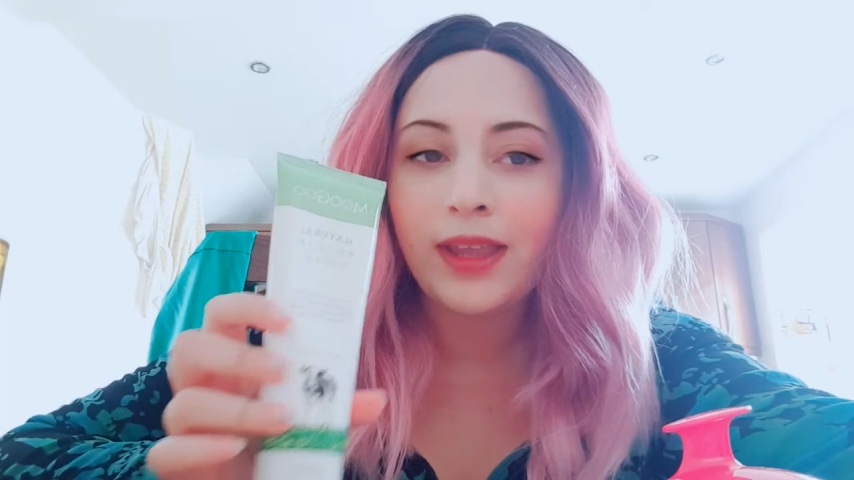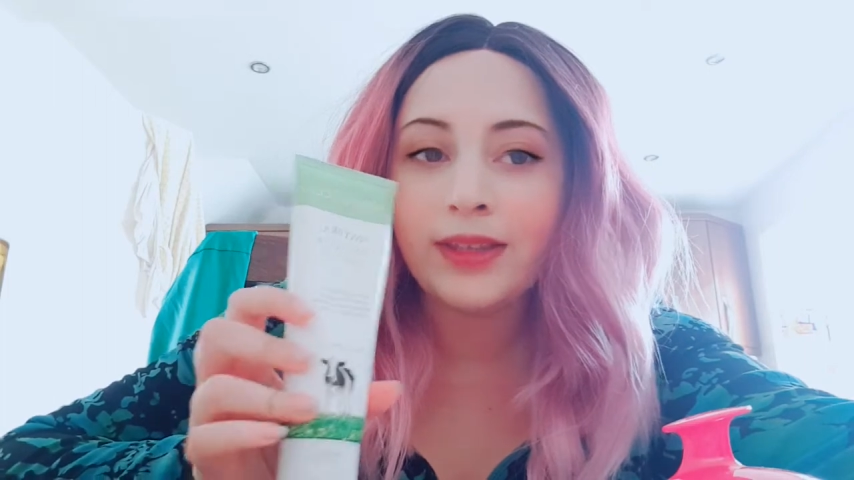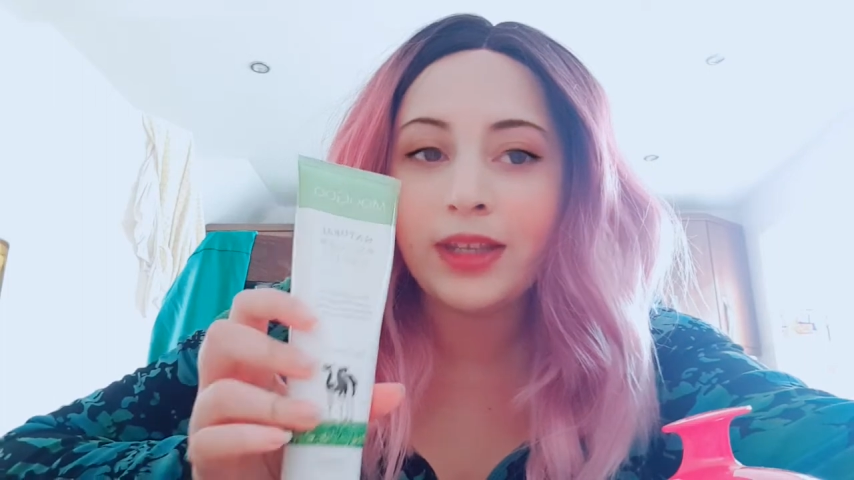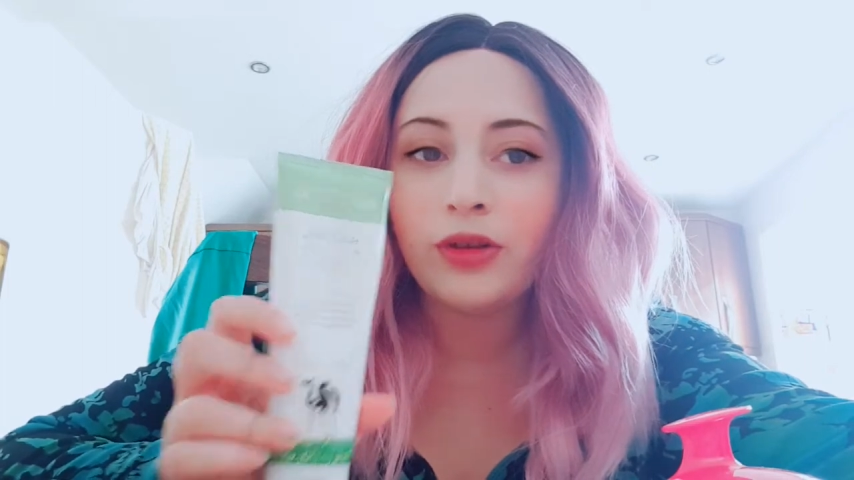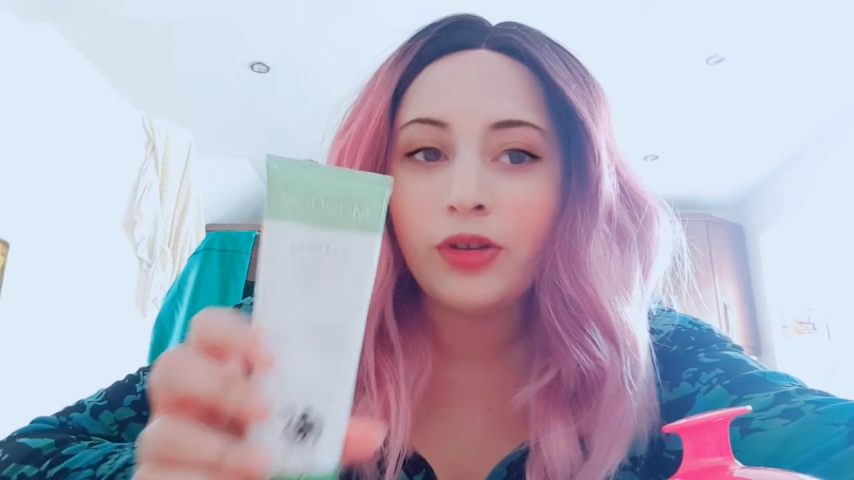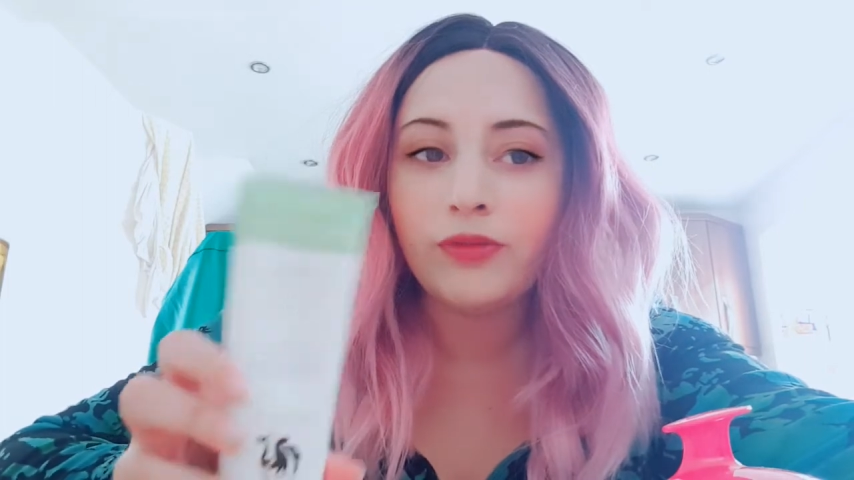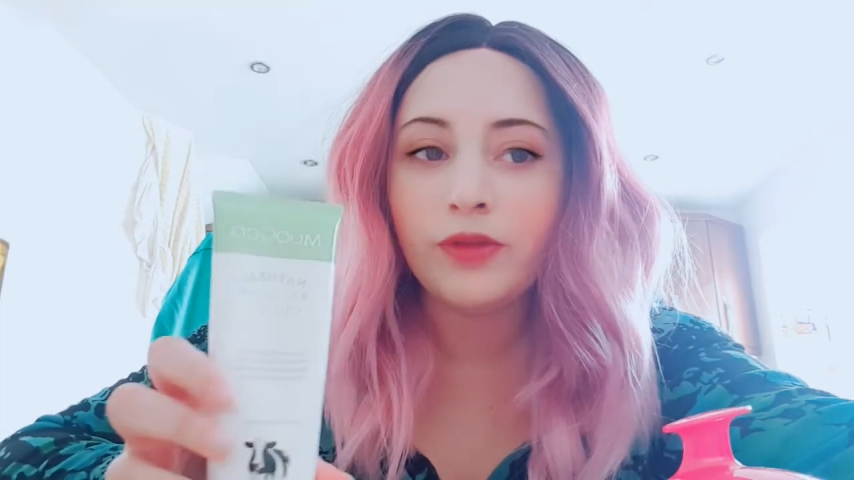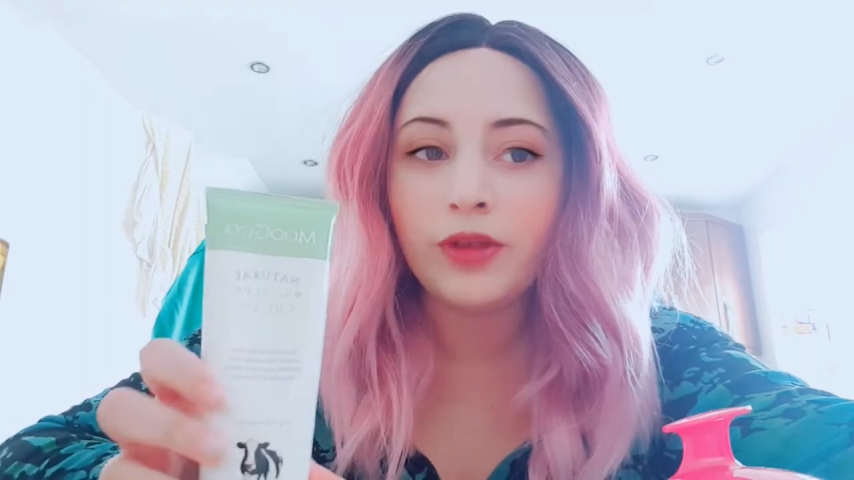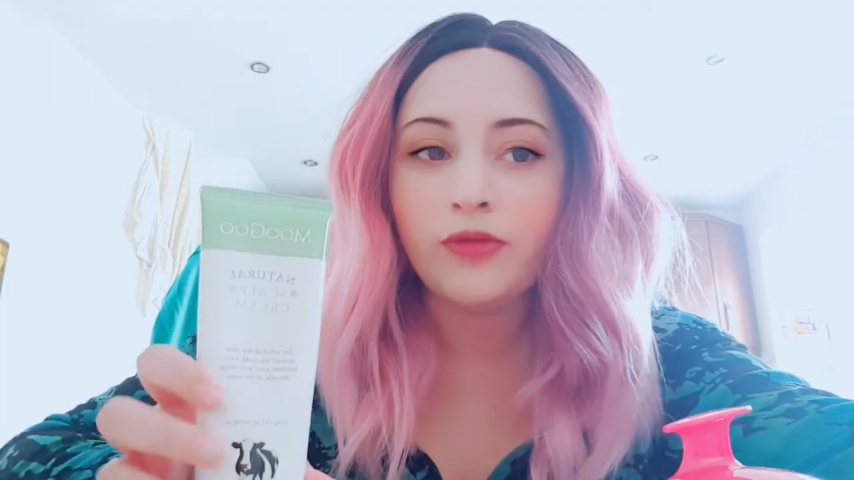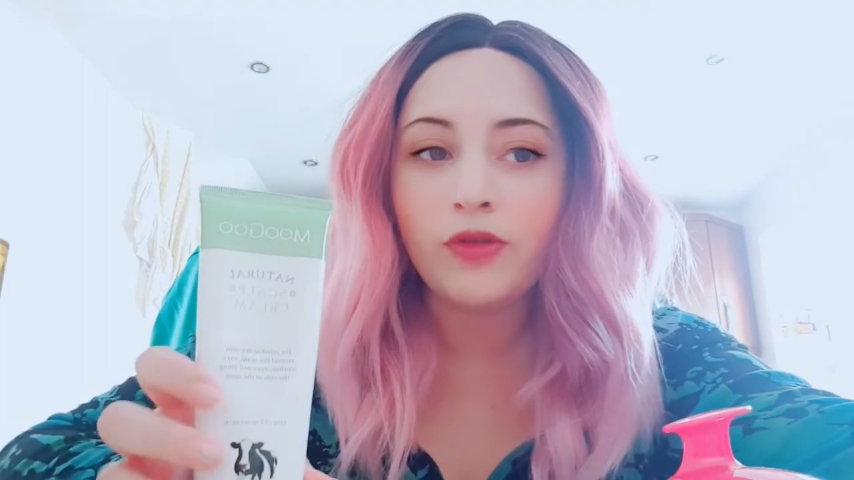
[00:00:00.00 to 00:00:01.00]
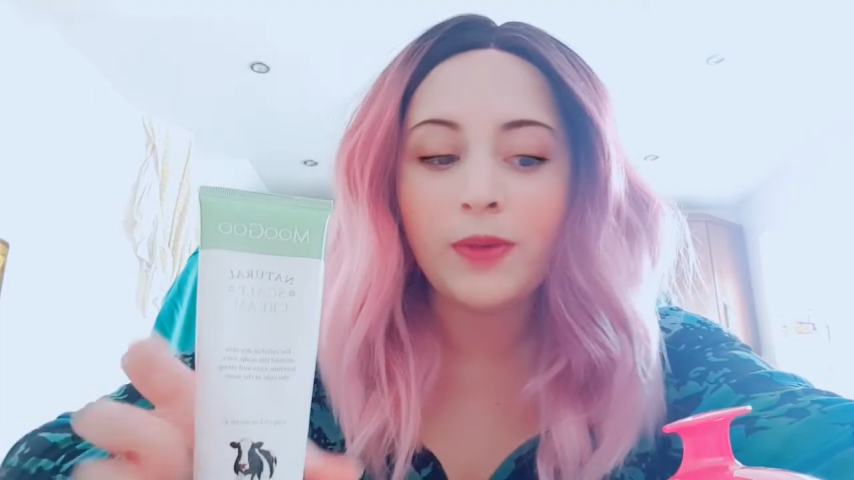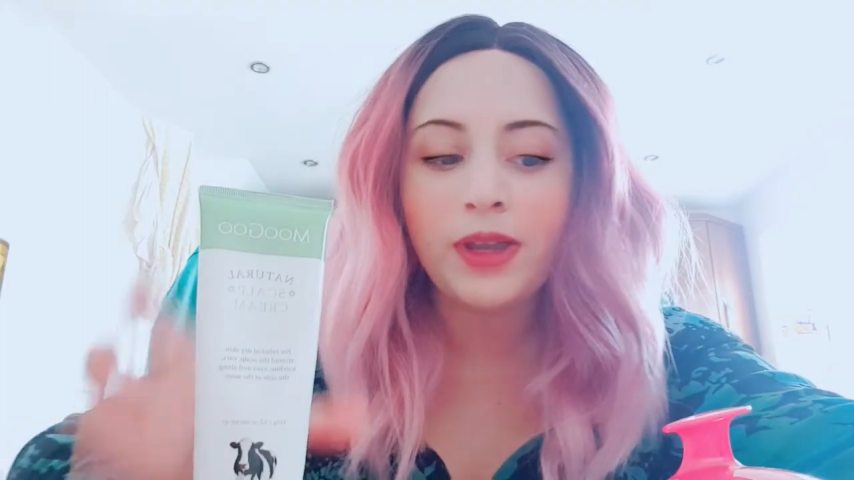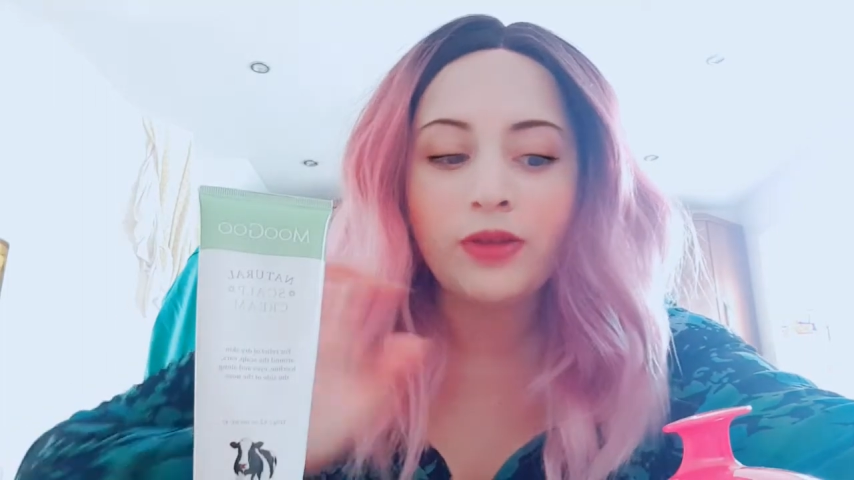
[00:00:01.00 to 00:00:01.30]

silicone scrubber,